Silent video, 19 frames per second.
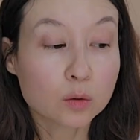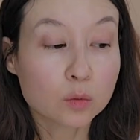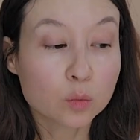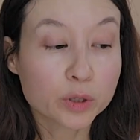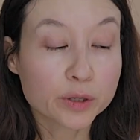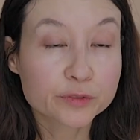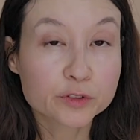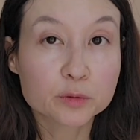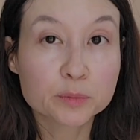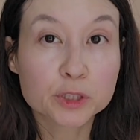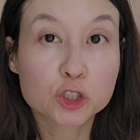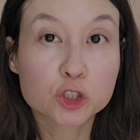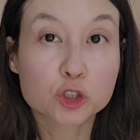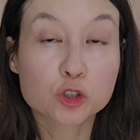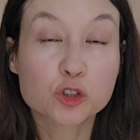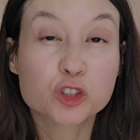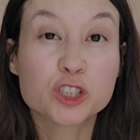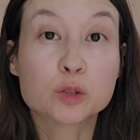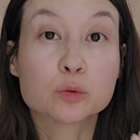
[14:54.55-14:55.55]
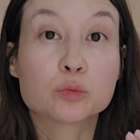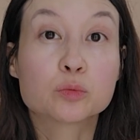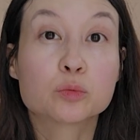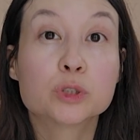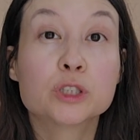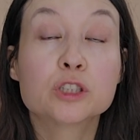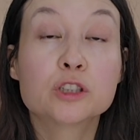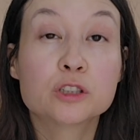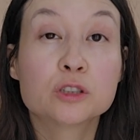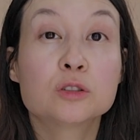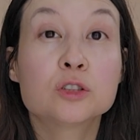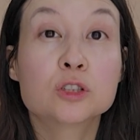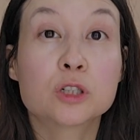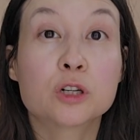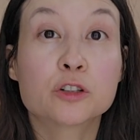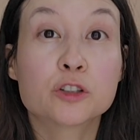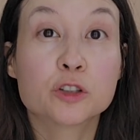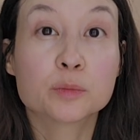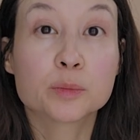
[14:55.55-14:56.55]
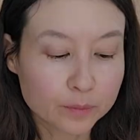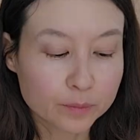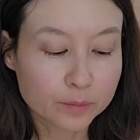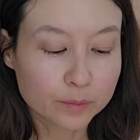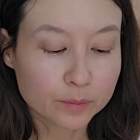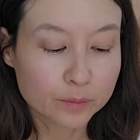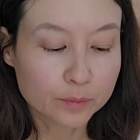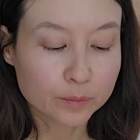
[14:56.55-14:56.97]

we have to make sure the original documents,